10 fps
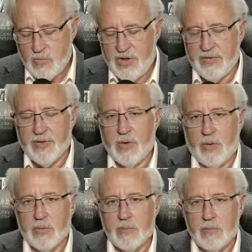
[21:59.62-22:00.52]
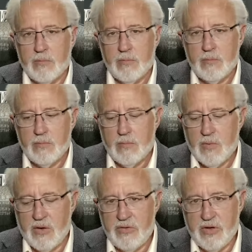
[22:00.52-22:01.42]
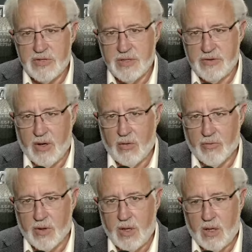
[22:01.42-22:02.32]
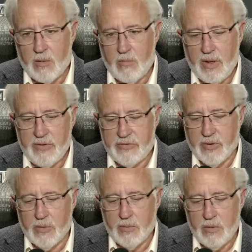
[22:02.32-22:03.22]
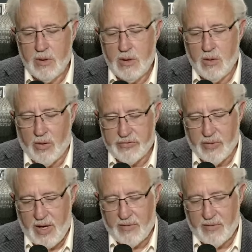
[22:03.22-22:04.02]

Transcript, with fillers: difficult condition to overcome. And so you also